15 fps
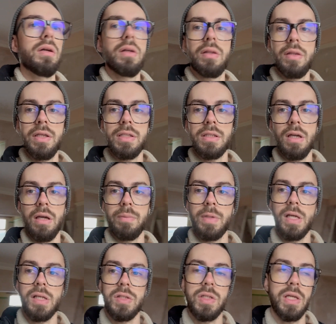This time
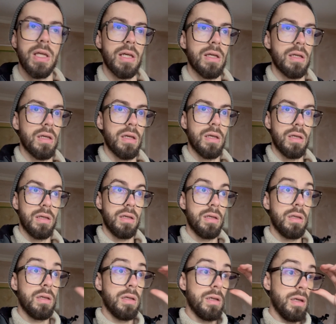next year,
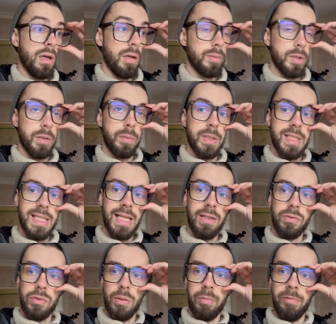I'm going to be sat on
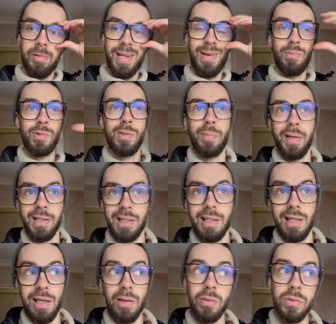top of an empty bank
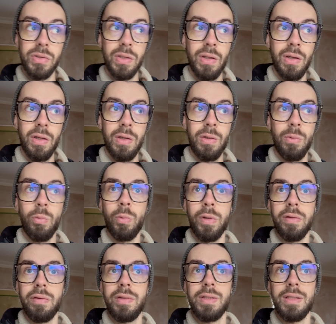account with
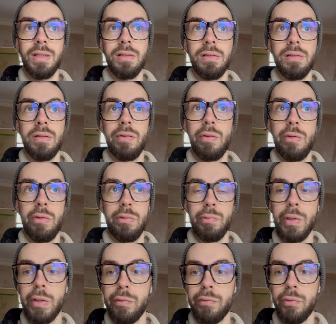still 3
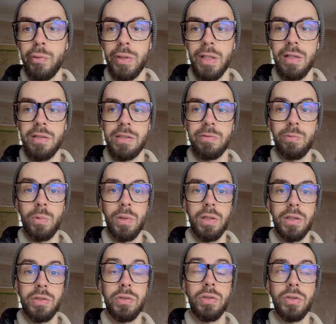or 4 years of
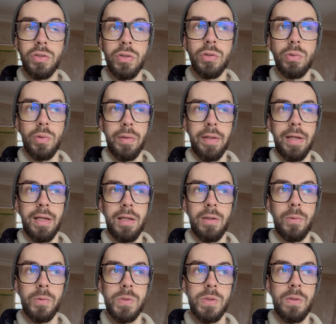work to do on the
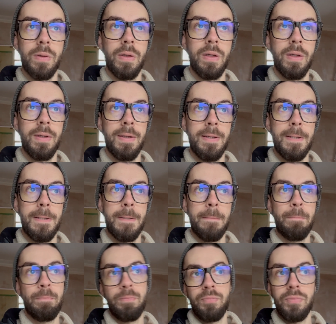house.
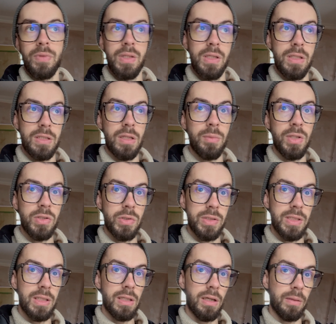It's going to be
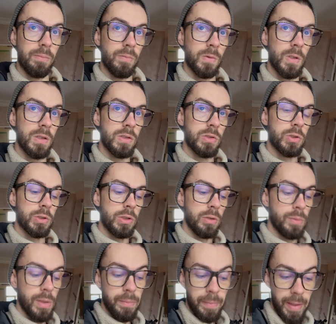interesting. I'm going to do
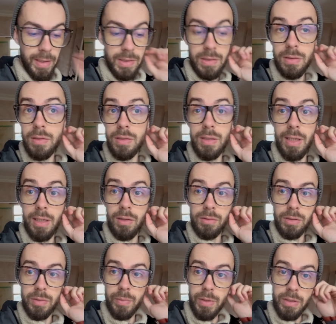my best to take on
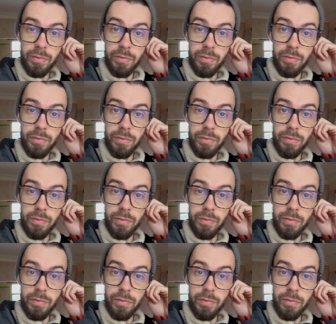as much